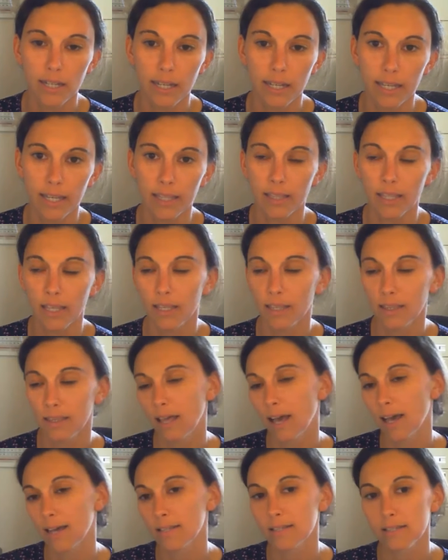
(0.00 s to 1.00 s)
and then
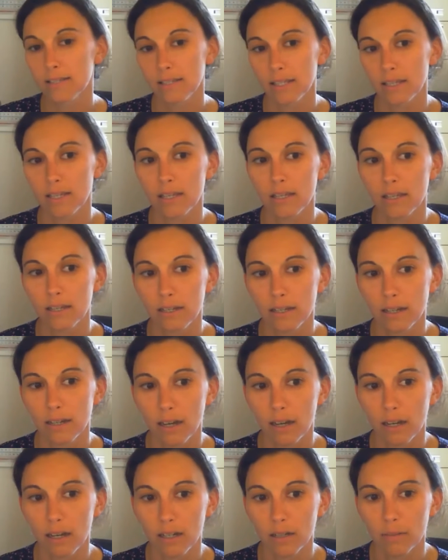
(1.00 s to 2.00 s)
lastly,
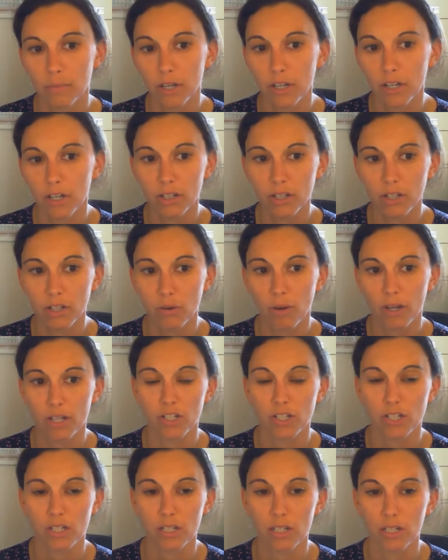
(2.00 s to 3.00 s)
um, a good
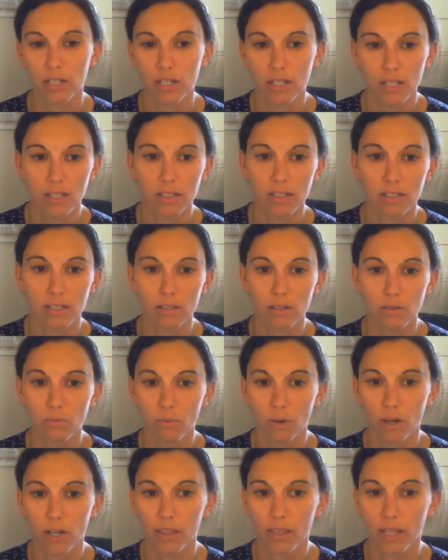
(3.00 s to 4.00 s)
question is
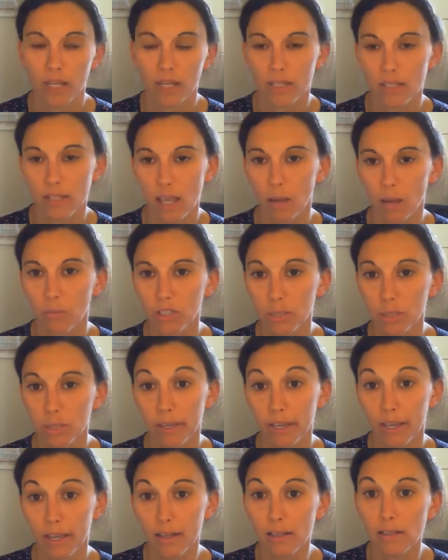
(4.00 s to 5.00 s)
one that is able to
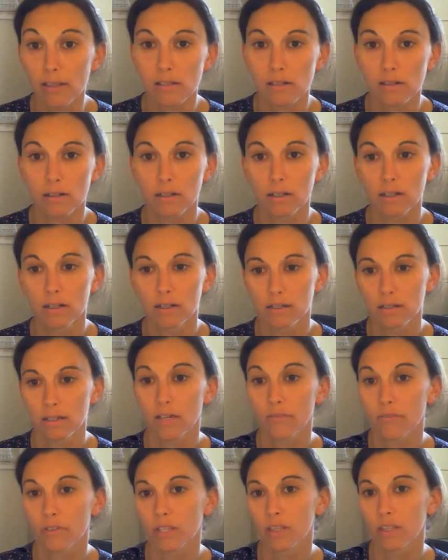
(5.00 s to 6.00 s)
be answered
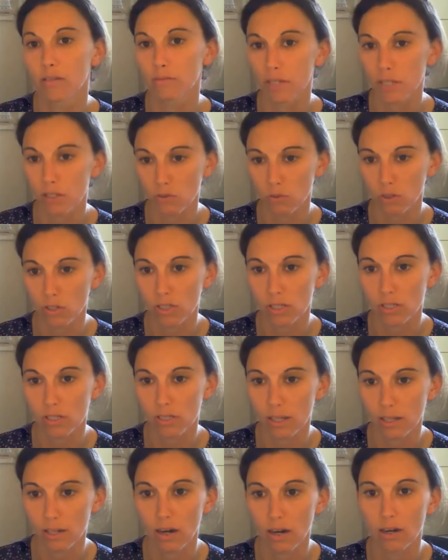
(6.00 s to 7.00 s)
given the resources
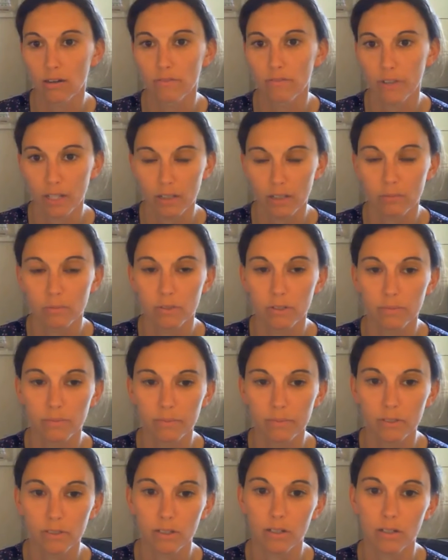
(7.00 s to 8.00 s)
that are available.
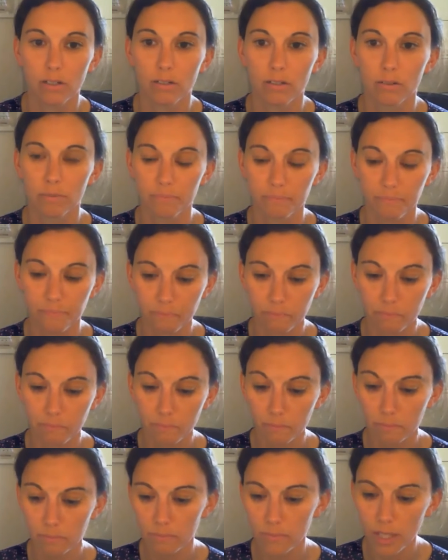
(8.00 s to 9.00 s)
So
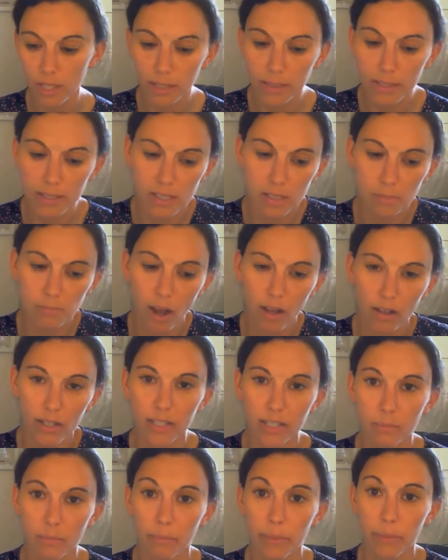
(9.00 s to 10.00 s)
this is probably
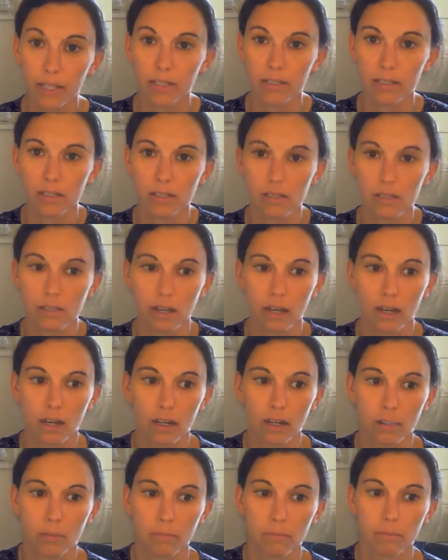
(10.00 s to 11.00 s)
the biggest,
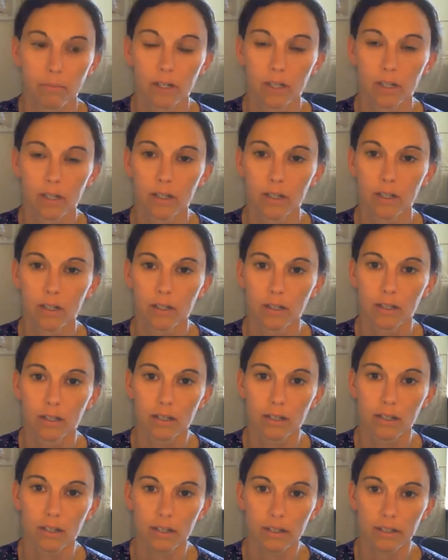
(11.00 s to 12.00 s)
um,
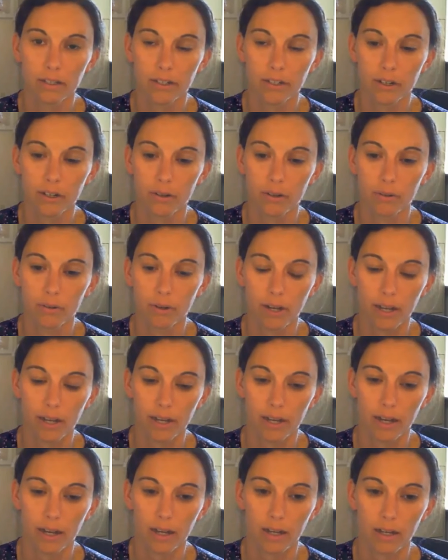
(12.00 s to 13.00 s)
you know,
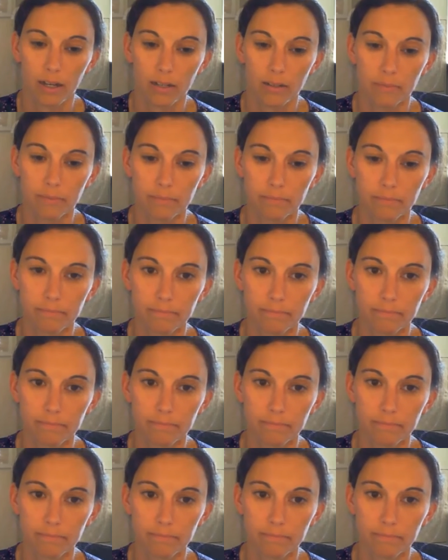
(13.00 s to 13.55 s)
um,